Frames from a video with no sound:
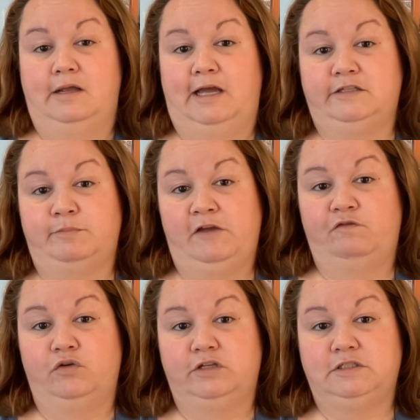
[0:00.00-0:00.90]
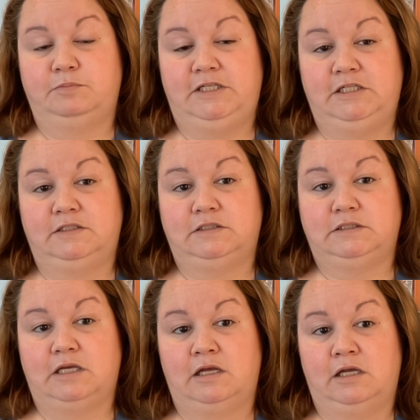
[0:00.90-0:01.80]
as my focus piece
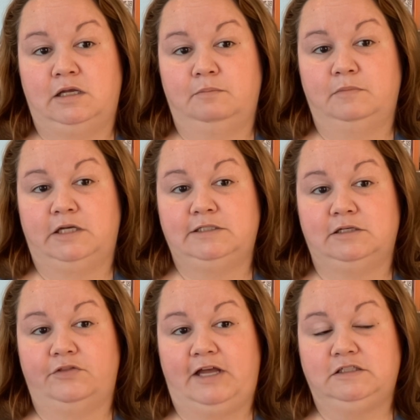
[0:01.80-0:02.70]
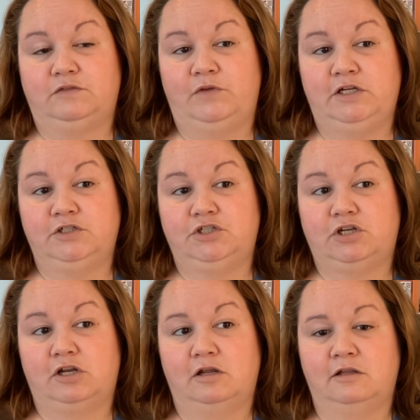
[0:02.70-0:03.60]
until that's
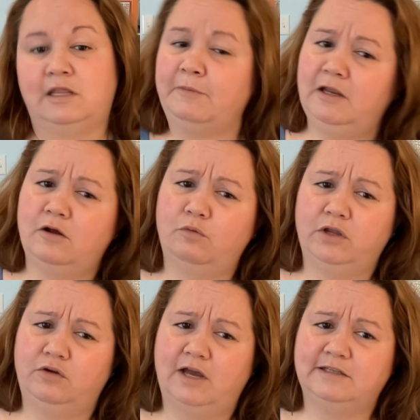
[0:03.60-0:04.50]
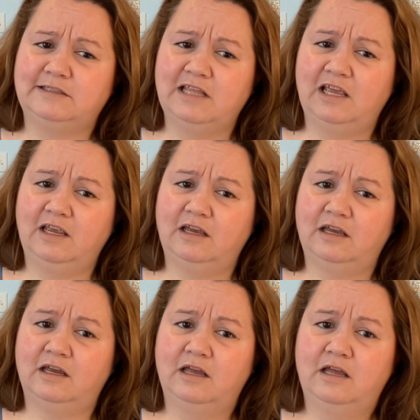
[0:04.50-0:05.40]
finished. Let me know what you guys think.
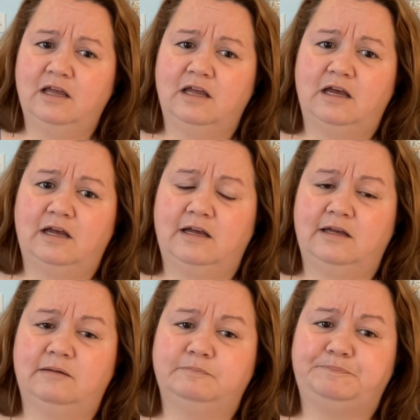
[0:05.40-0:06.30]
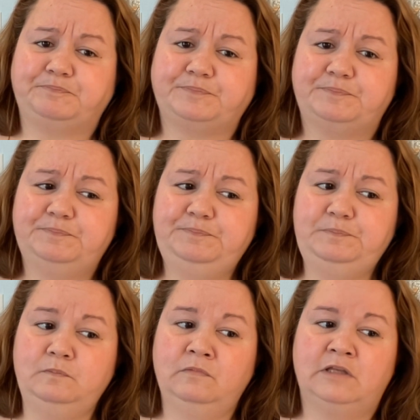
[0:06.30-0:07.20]
I
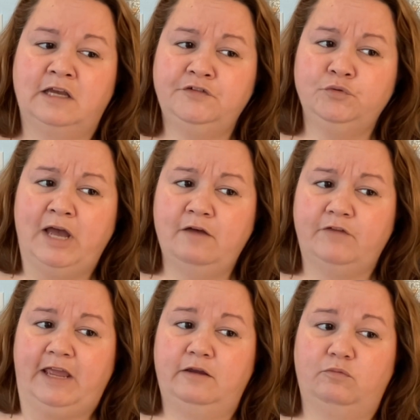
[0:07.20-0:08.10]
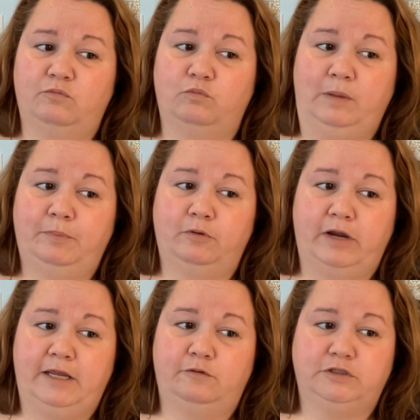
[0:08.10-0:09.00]
do have a WIP
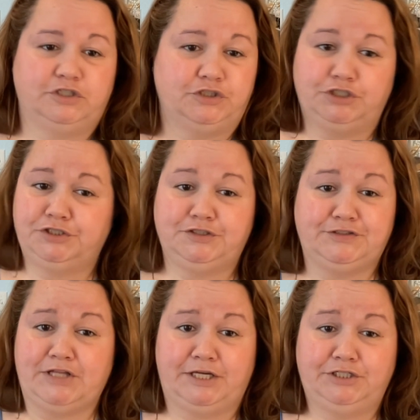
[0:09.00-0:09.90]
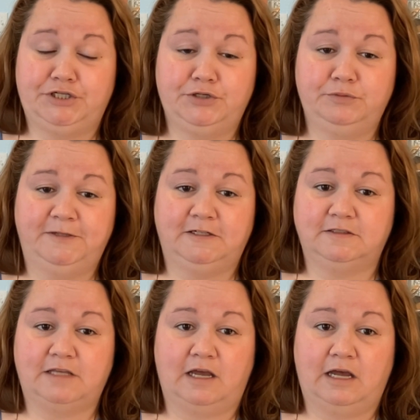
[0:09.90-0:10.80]
parade, which is just a slideshow,
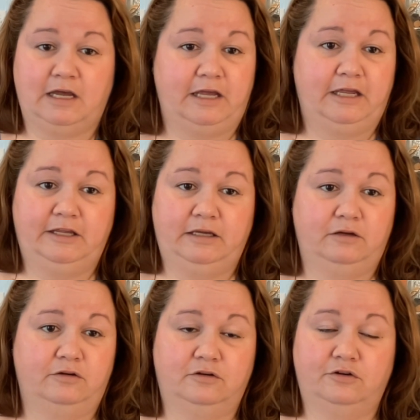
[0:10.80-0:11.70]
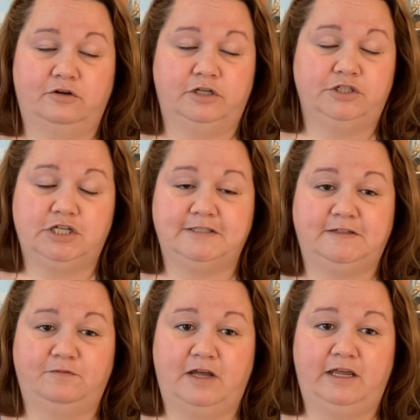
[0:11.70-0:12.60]
because I couldn't
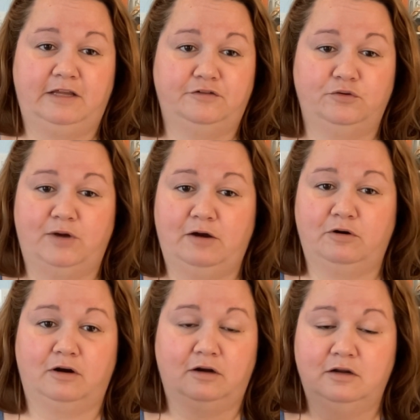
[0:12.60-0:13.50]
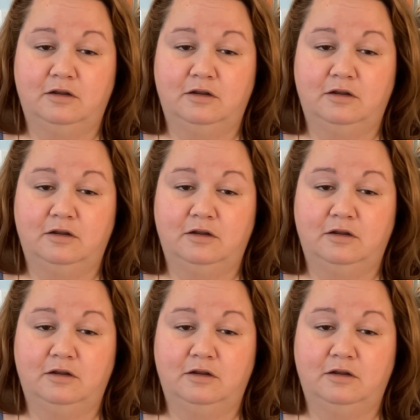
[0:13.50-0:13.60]
justify a 2-hour